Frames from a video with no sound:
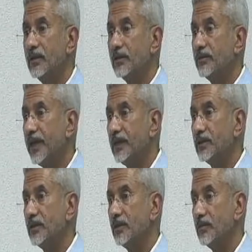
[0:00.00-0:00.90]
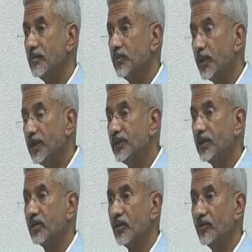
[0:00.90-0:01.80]
greater
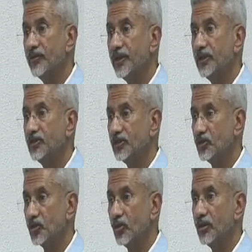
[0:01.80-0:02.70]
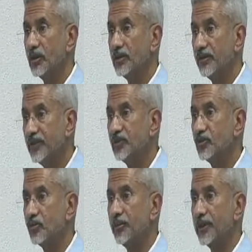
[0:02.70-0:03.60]
political confidence and stronger defense
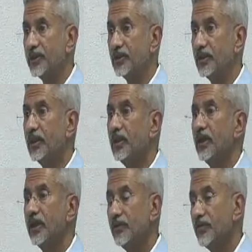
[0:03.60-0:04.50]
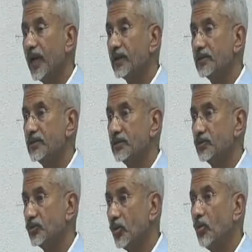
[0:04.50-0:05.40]
cooperation, in fact,
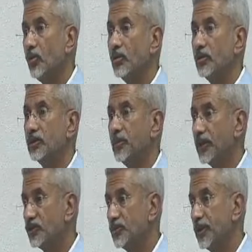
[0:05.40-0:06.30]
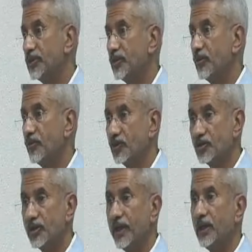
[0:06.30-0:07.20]
saw the participation of
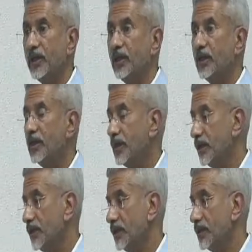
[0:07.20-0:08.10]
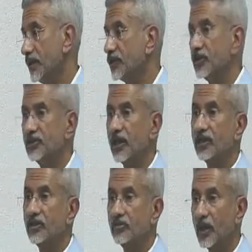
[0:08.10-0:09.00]
Australia in
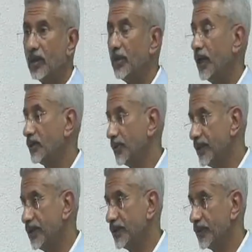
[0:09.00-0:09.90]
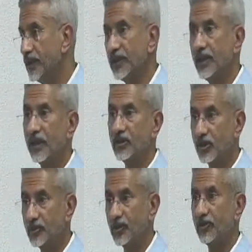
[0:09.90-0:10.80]
Exercise Malabar 2020 and
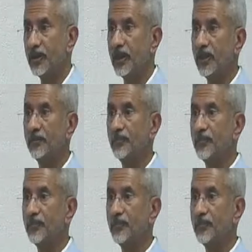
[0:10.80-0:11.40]
subsequently.